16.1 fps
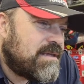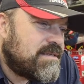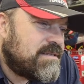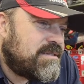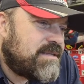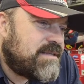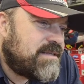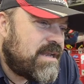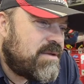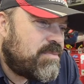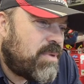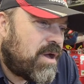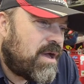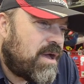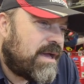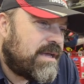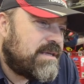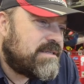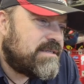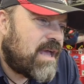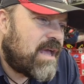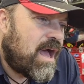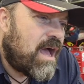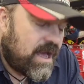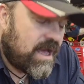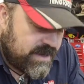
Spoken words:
Z pies are